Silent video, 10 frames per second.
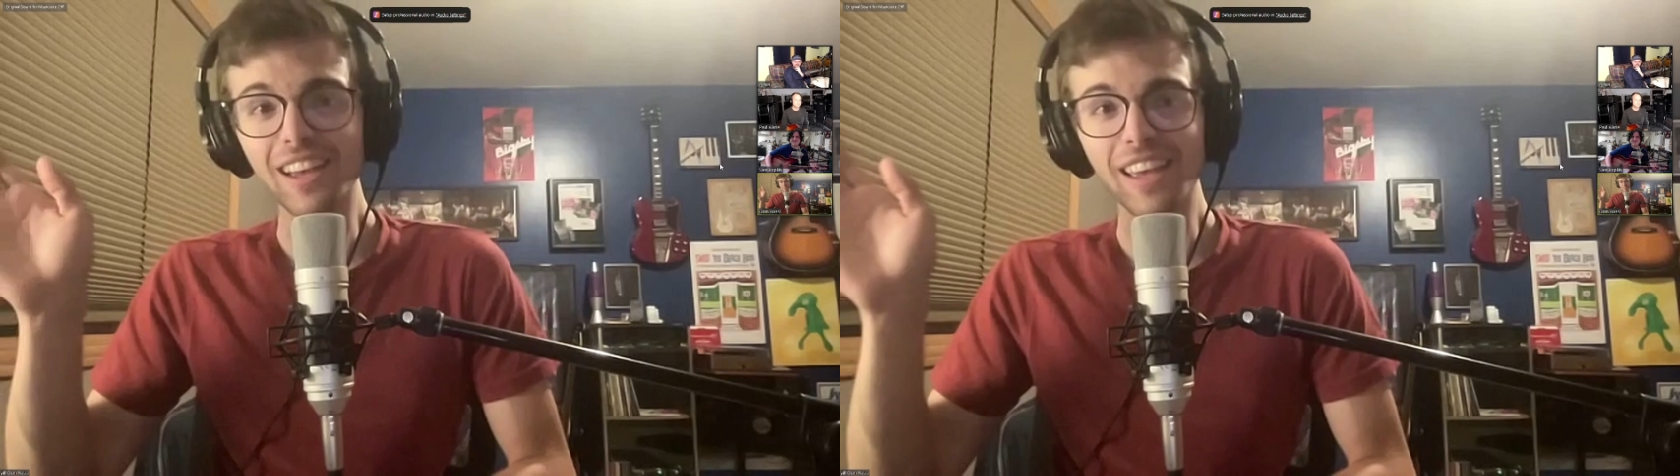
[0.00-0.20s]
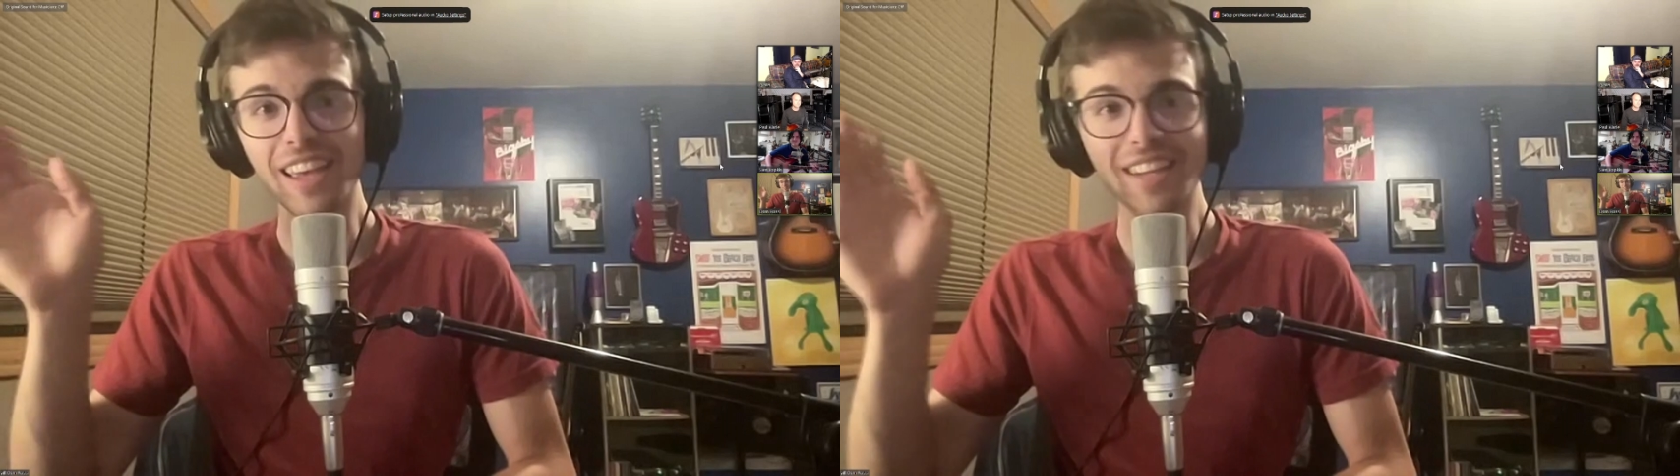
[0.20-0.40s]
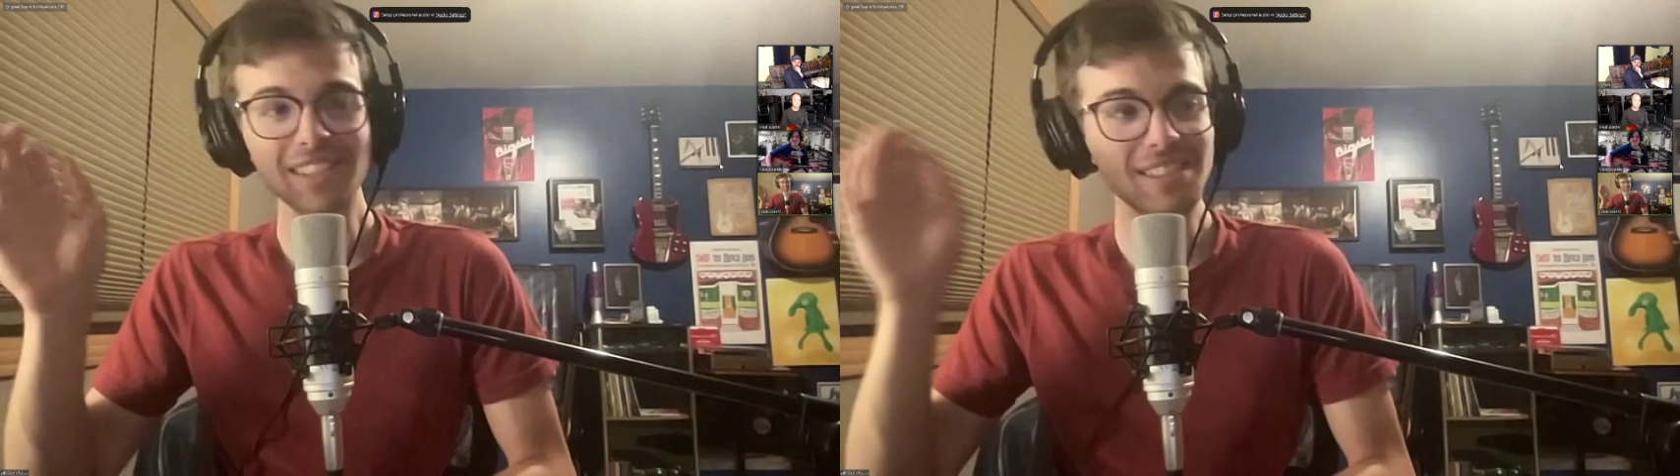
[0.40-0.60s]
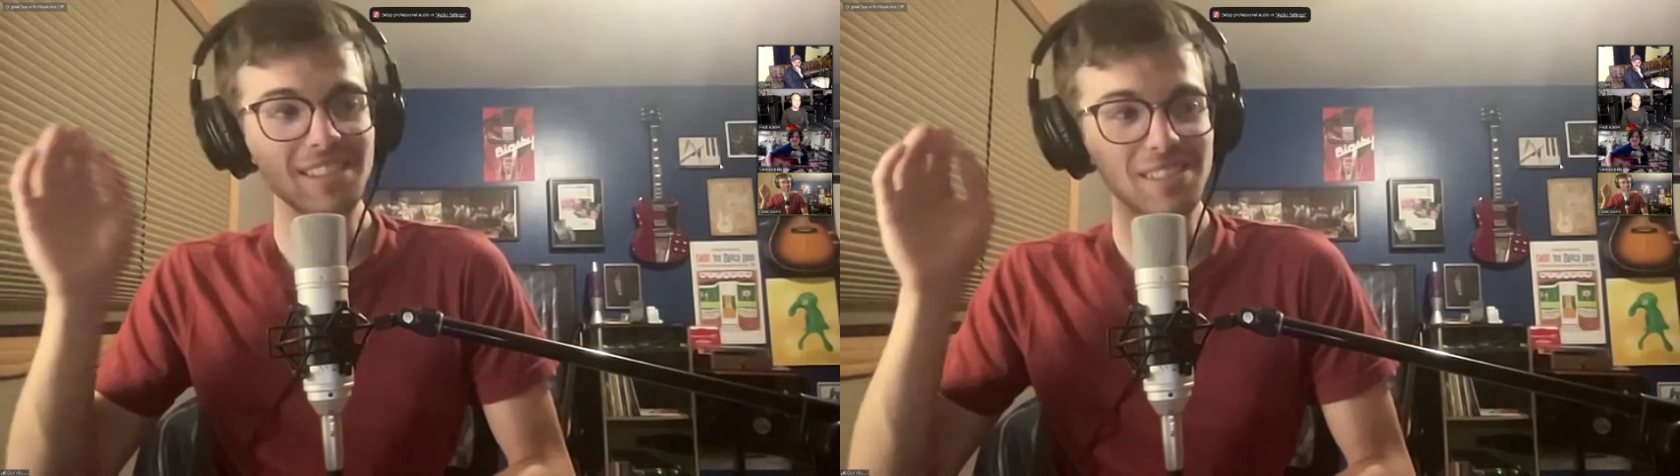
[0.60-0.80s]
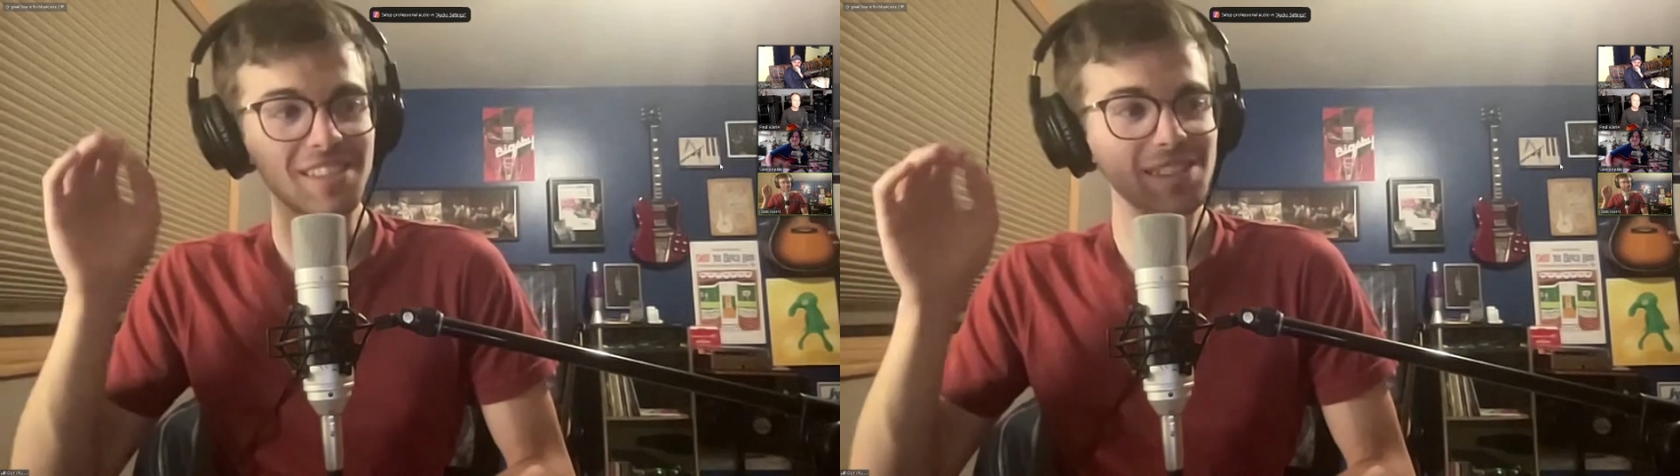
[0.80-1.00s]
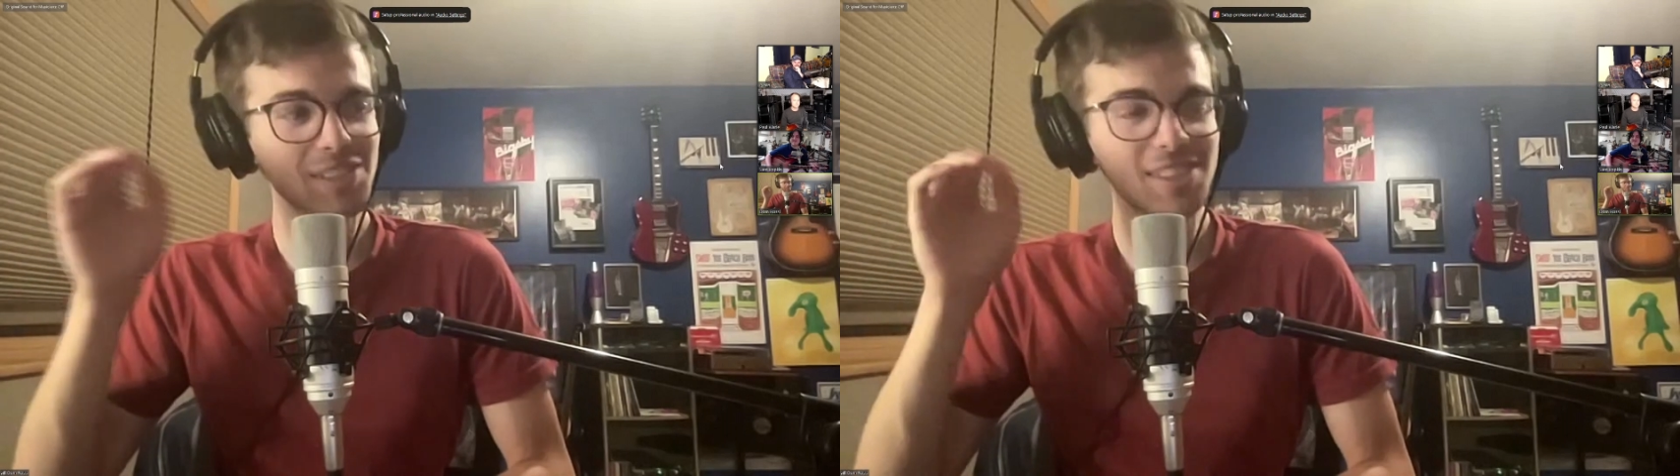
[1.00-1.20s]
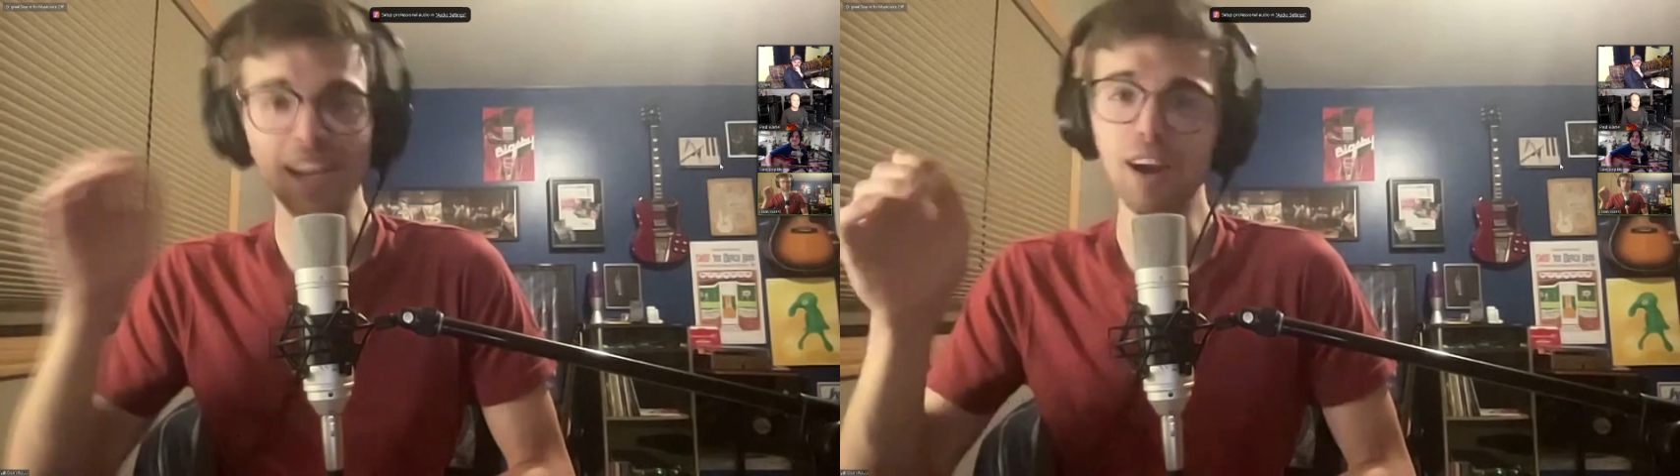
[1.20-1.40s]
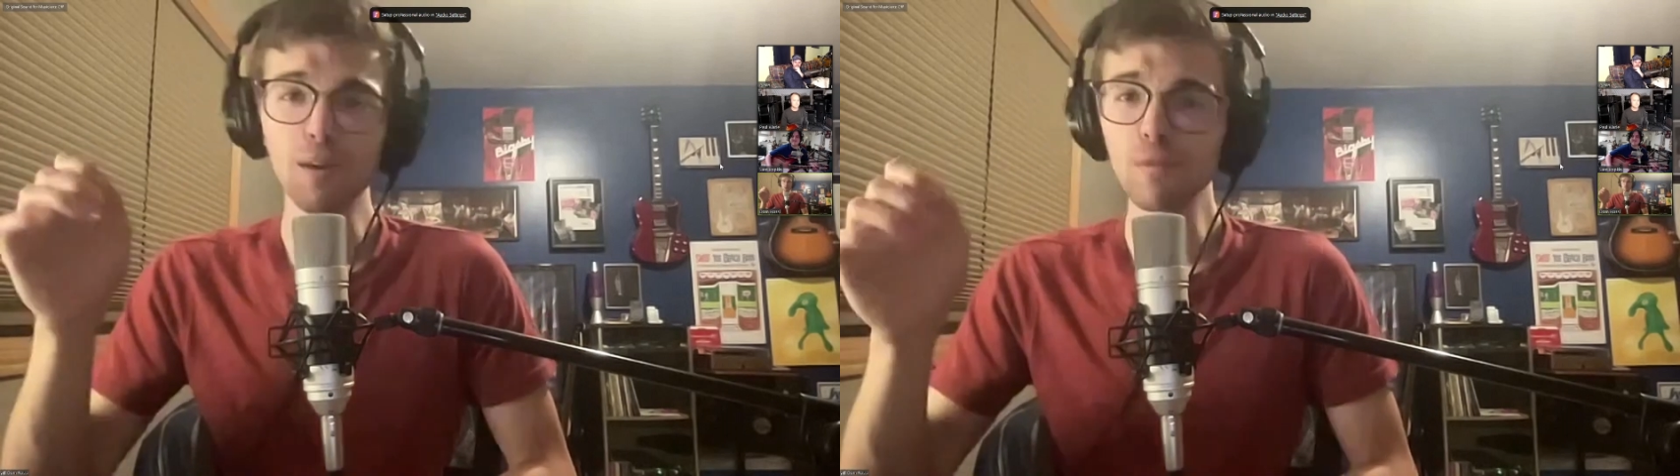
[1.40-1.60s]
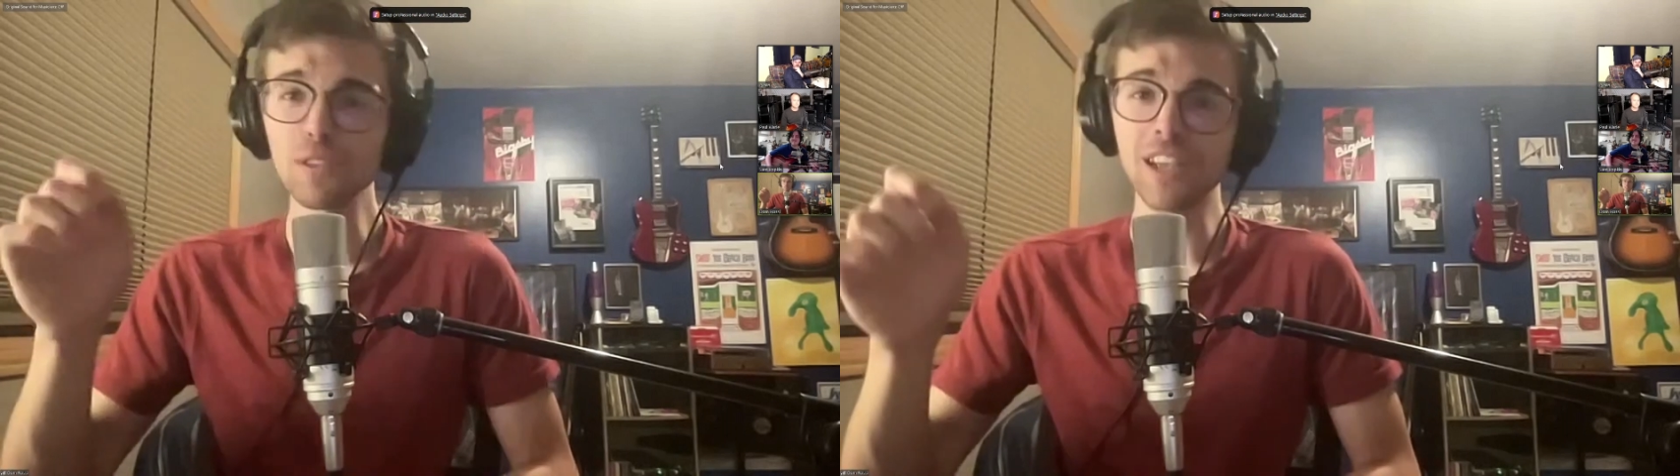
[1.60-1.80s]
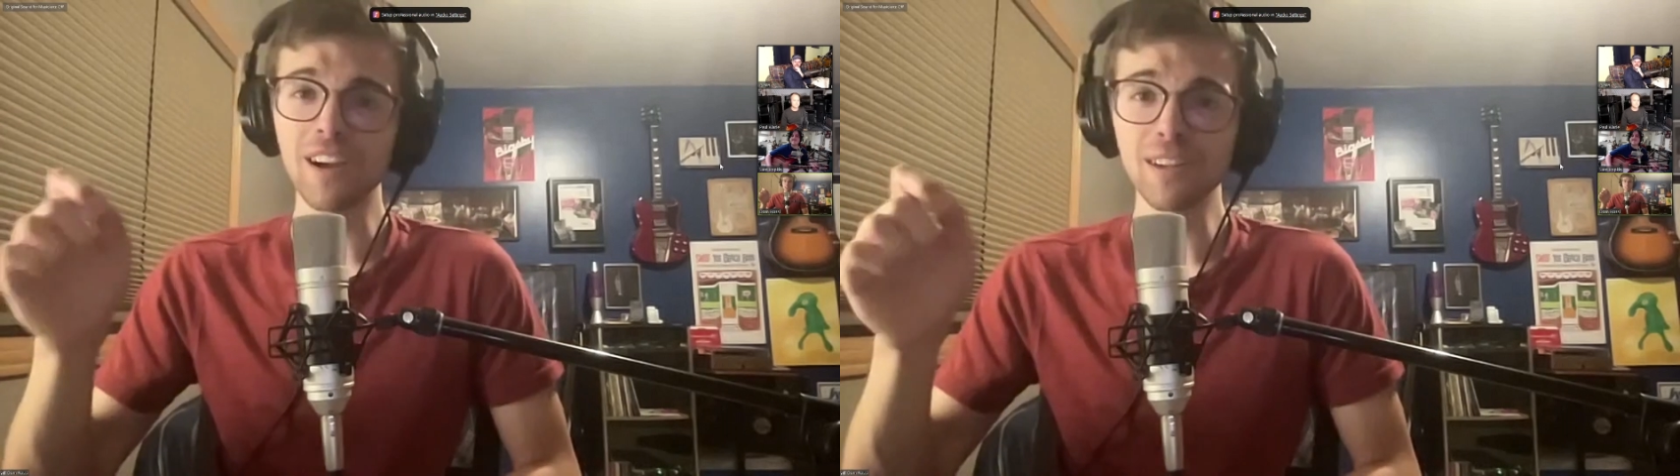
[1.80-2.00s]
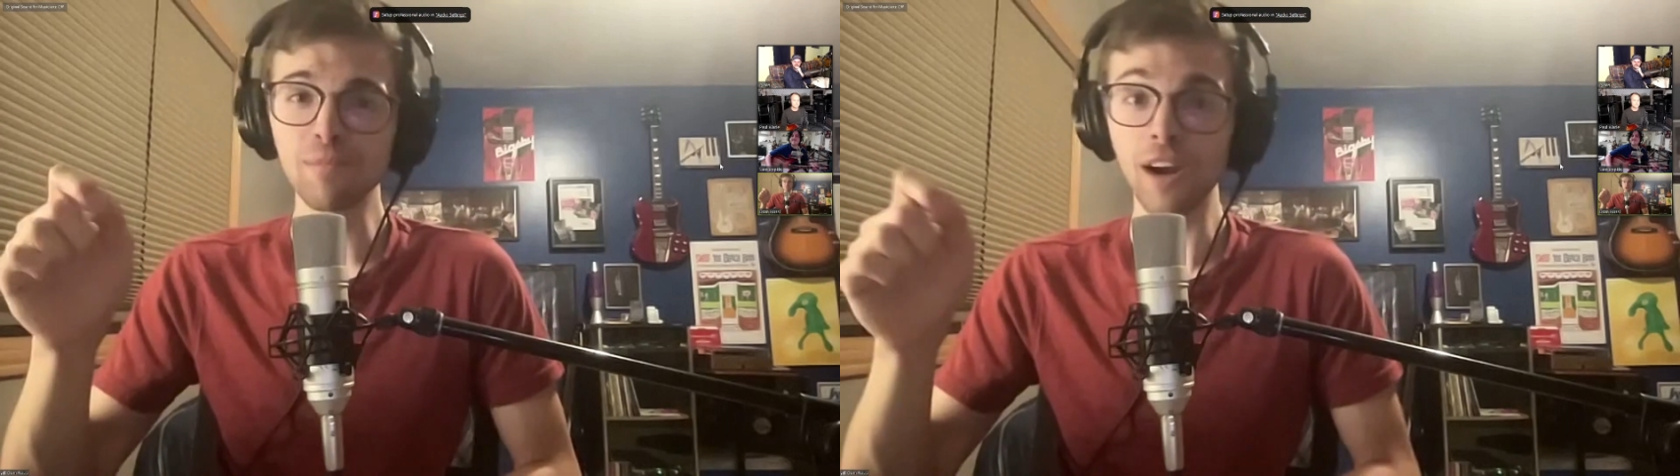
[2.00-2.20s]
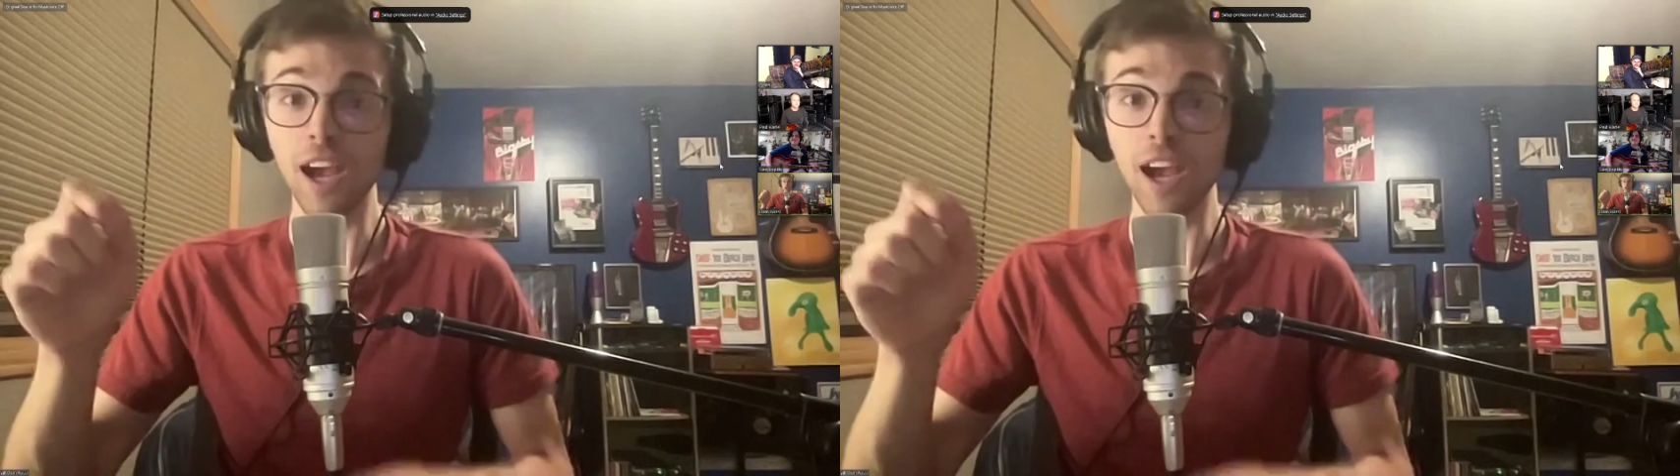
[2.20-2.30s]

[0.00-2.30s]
It is such a terrible sounding part.